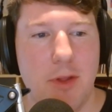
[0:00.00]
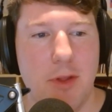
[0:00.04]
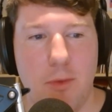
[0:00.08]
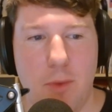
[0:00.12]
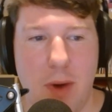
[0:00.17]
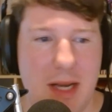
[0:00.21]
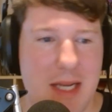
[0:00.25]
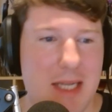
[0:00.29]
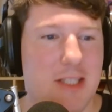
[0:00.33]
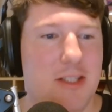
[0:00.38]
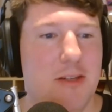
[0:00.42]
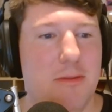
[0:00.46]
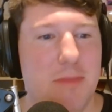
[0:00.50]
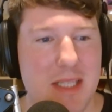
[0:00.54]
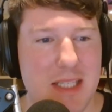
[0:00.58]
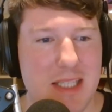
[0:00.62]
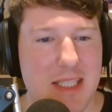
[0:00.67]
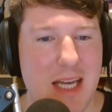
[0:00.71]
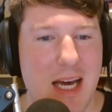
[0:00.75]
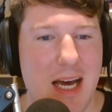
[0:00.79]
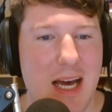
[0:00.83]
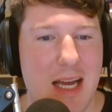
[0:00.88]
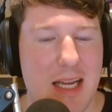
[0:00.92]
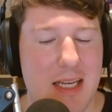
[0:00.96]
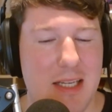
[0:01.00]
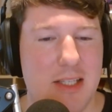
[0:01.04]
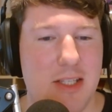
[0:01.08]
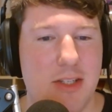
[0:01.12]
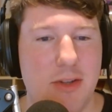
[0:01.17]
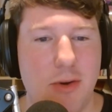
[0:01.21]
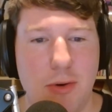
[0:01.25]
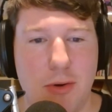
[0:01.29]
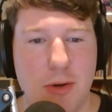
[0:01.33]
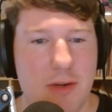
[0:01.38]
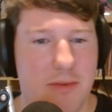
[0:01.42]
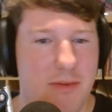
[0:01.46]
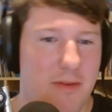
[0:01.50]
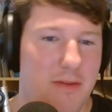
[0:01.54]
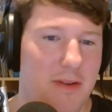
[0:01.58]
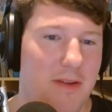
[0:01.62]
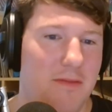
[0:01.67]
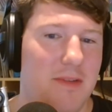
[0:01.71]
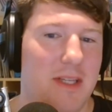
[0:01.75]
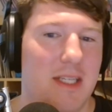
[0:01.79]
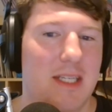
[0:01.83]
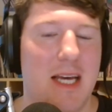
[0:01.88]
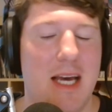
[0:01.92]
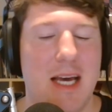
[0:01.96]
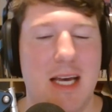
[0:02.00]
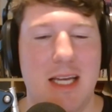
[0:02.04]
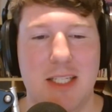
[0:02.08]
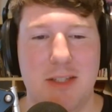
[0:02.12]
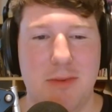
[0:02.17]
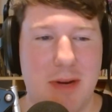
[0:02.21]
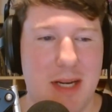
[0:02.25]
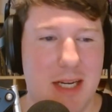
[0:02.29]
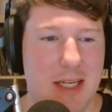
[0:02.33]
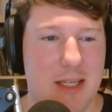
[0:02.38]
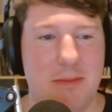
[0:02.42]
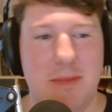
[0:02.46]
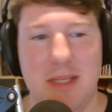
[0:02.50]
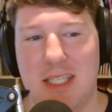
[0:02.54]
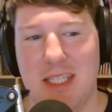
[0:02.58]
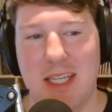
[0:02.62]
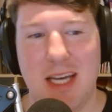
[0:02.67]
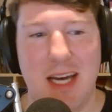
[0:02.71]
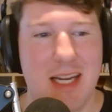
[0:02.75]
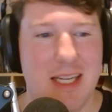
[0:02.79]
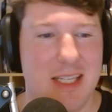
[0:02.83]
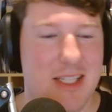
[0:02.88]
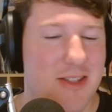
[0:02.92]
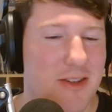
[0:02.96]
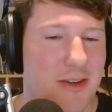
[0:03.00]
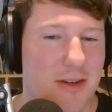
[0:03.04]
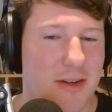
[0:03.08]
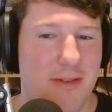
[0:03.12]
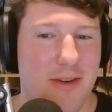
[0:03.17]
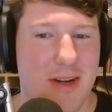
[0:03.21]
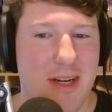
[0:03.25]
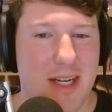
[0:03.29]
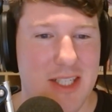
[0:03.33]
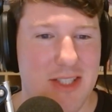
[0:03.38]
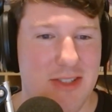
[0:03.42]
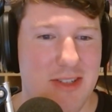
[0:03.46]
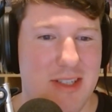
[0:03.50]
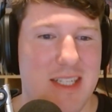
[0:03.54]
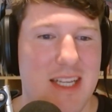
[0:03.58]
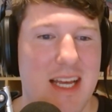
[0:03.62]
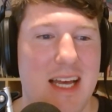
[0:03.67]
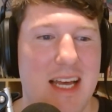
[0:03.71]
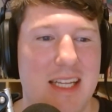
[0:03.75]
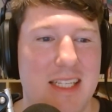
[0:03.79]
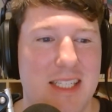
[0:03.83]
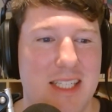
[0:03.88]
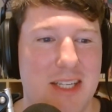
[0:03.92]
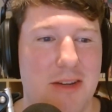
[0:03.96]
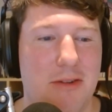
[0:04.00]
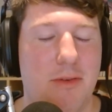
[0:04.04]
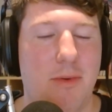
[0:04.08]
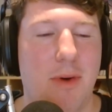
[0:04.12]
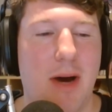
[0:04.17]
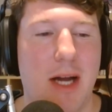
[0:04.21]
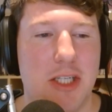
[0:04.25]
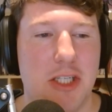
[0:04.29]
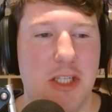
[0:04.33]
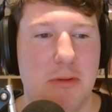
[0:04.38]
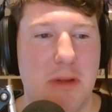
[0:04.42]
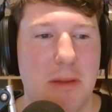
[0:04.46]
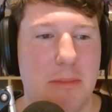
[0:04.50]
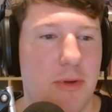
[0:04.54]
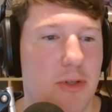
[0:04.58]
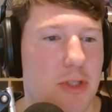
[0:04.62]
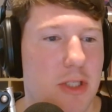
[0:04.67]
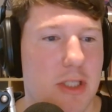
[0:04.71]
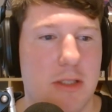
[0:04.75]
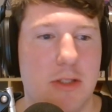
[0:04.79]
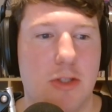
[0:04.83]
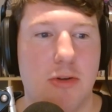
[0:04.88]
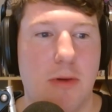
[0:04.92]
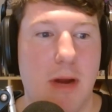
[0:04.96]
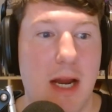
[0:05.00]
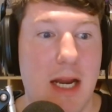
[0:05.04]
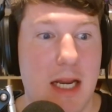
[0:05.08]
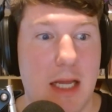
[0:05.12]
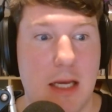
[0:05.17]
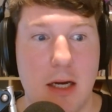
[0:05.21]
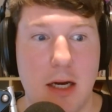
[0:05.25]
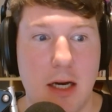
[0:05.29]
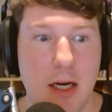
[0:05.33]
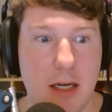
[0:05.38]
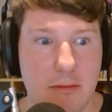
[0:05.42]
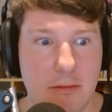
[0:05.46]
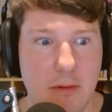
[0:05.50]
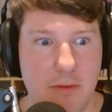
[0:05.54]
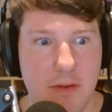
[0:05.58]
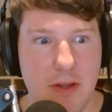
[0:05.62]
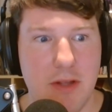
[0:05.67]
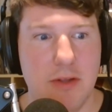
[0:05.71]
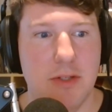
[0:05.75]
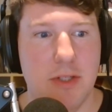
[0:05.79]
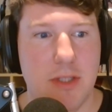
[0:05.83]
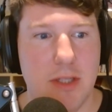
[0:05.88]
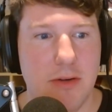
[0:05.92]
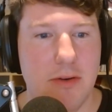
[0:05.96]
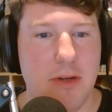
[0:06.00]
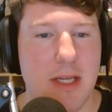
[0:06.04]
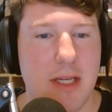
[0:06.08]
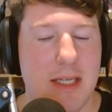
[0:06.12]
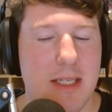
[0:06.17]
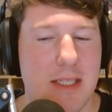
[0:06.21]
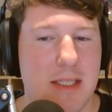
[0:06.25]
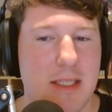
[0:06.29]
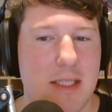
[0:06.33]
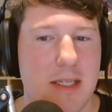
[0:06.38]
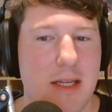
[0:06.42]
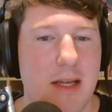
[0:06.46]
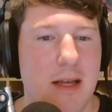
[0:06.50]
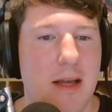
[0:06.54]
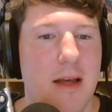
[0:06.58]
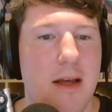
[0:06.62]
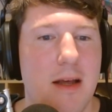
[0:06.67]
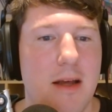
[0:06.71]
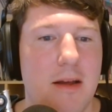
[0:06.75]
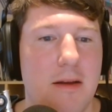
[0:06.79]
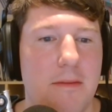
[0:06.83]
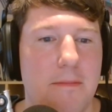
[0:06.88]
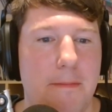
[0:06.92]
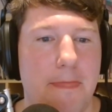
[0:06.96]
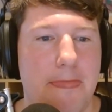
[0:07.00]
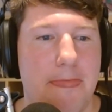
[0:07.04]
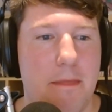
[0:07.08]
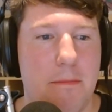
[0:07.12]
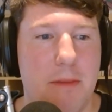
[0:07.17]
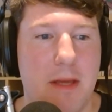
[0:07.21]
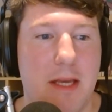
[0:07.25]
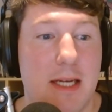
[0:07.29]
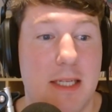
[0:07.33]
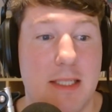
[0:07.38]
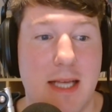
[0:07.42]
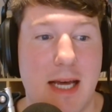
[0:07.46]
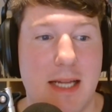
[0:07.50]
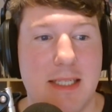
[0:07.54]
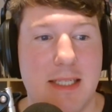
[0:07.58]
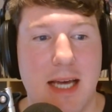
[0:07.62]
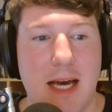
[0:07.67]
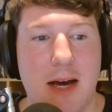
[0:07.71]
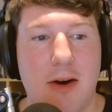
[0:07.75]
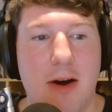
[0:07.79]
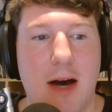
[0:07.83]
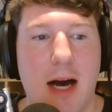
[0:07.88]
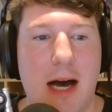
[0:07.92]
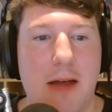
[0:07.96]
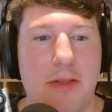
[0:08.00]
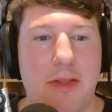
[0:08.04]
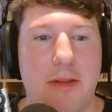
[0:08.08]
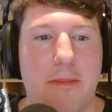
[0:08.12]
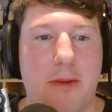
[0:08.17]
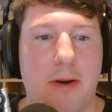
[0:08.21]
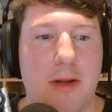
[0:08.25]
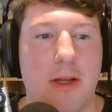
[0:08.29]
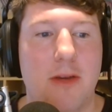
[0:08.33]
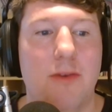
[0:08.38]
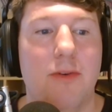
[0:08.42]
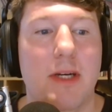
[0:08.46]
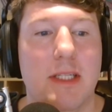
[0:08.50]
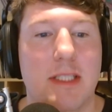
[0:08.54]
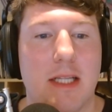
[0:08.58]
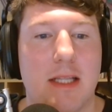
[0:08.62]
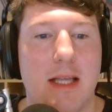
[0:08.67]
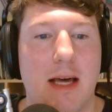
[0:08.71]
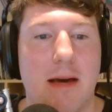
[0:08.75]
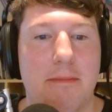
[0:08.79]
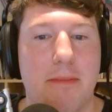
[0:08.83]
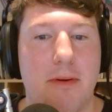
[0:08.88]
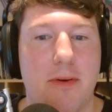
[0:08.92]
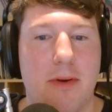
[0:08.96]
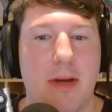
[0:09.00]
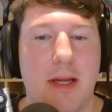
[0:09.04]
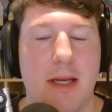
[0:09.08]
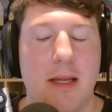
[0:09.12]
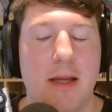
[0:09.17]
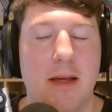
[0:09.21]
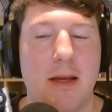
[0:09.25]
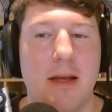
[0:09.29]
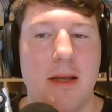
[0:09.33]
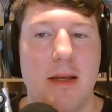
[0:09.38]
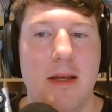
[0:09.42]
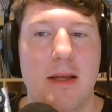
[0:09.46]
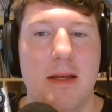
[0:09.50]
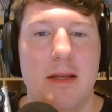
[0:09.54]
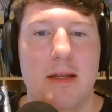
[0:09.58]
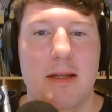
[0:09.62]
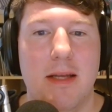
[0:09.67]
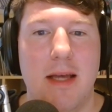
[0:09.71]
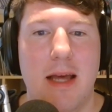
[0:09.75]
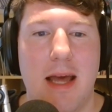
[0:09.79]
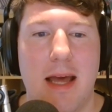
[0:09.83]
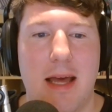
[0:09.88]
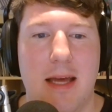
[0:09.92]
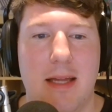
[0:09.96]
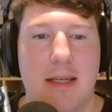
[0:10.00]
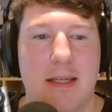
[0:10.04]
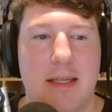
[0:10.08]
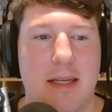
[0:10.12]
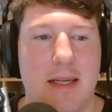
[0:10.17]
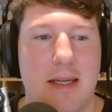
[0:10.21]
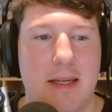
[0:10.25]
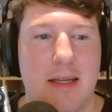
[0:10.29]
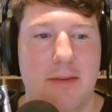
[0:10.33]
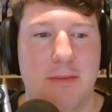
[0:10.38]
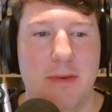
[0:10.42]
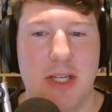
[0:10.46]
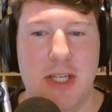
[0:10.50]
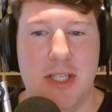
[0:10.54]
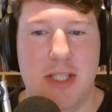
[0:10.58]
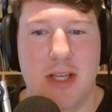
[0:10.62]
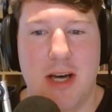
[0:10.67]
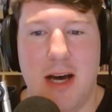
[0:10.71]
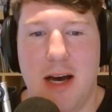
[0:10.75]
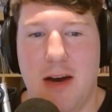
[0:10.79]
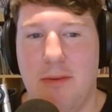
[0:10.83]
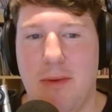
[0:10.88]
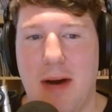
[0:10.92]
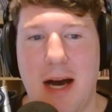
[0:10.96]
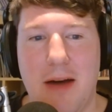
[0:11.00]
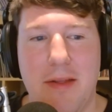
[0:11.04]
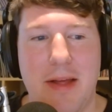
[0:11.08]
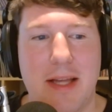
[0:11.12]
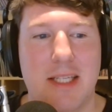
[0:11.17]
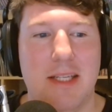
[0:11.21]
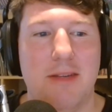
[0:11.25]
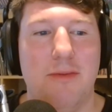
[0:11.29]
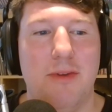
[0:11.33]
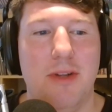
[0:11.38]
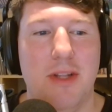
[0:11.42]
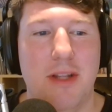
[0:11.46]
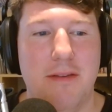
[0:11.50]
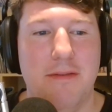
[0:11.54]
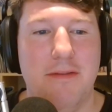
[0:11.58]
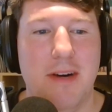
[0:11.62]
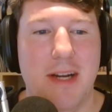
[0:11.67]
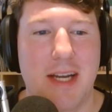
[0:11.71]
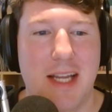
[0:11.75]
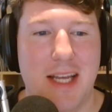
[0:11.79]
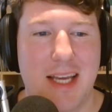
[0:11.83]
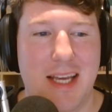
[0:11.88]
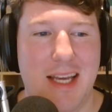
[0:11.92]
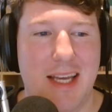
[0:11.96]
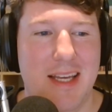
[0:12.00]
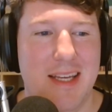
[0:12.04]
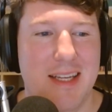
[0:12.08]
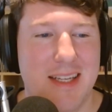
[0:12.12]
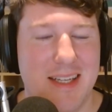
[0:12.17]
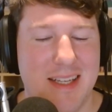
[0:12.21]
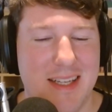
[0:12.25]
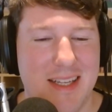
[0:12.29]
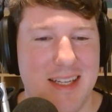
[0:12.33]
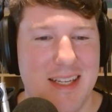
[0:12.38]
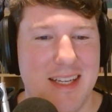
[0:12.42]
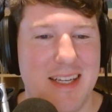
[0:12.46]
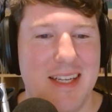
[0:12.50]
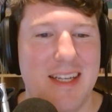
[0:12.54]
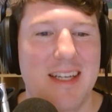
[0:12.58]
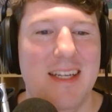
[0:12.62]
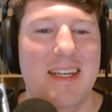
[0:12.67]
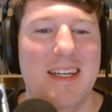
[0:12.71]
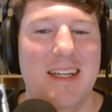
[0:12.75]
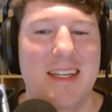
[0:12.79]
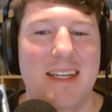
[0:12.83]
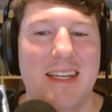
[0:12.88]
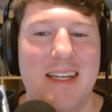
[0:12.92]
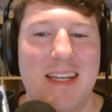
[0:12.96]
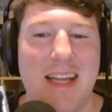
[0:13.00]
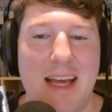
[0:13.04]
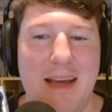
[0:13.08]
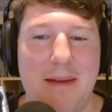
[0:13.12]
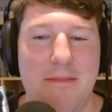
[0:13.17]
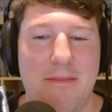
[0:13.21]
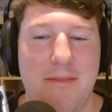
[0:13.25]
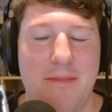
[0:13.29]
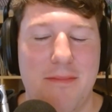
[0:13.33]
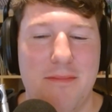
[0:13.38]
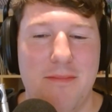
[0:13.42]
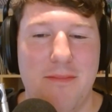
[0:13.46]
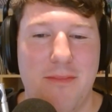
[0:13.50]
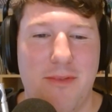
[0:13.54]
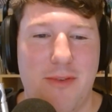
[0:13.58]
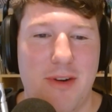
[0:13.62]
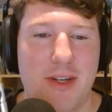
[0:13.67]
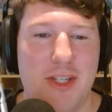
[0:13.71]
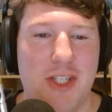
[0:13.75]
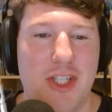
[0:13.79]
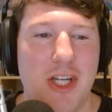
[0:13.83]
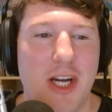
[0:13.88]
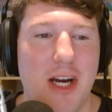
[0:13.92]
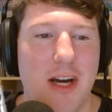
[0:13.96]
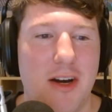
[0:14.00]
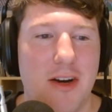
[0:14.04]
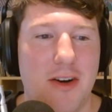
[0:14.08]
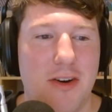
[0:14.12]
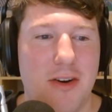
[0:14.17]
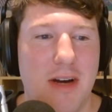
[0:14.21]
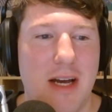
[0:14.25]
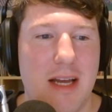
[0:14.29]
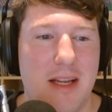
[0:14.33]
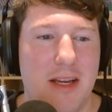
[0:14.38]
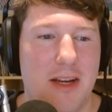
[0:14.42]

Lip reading: waiting to be signed, sold for 50 Tez, waiting to be signed, sold for 100 Tez. And you would watch these people just trading unrevealed tokens because that's how hot the market was at that point. And we just thought, wow, that's a really funny name for a show.